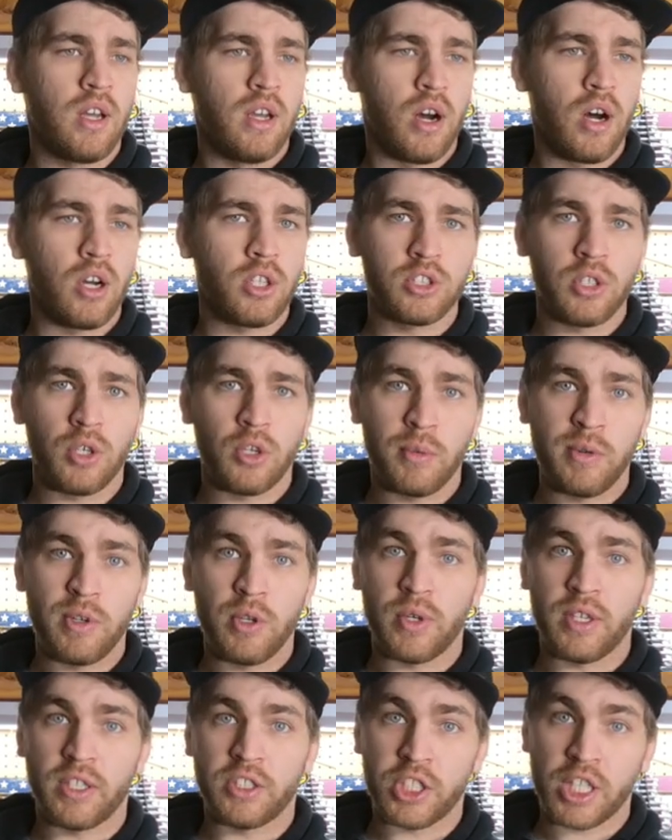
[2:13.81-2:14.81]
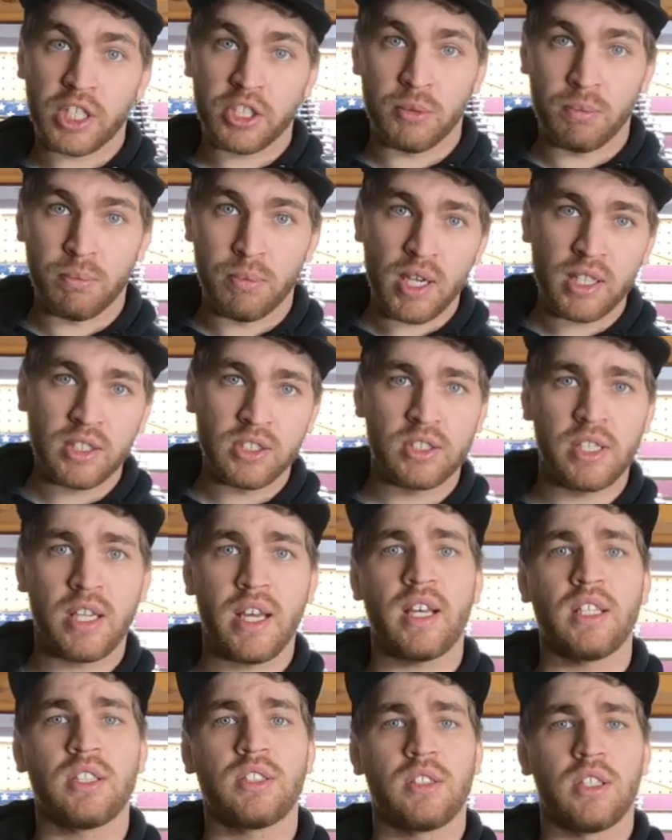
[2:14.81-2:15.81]
Also, I'm going to be doing an injector buzz
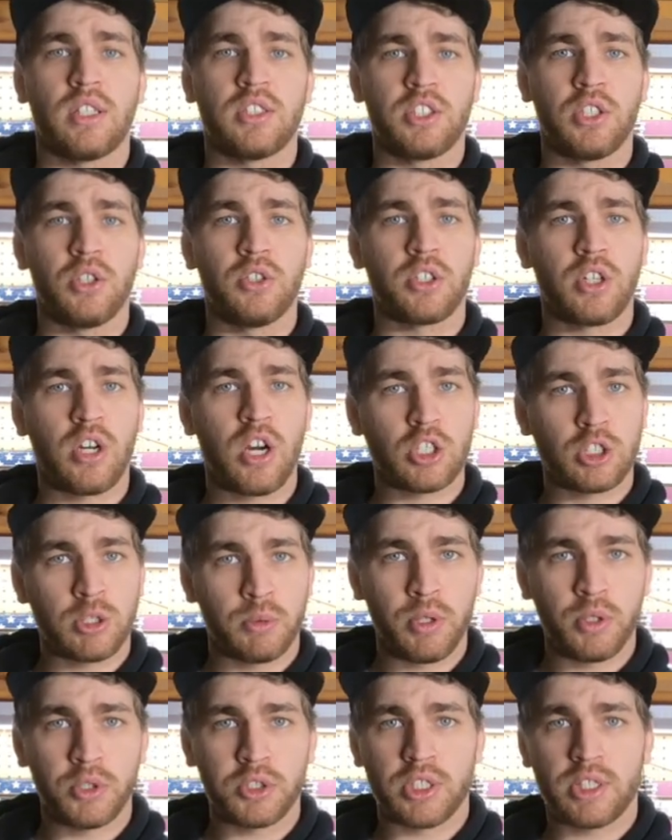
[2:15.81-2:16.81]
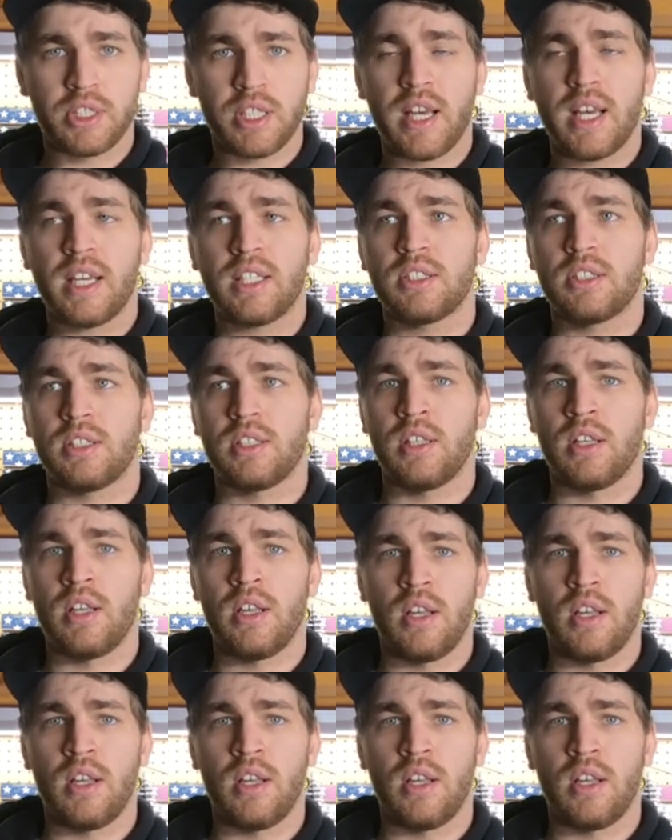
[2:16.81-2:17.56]
test, a cylinder contribution test.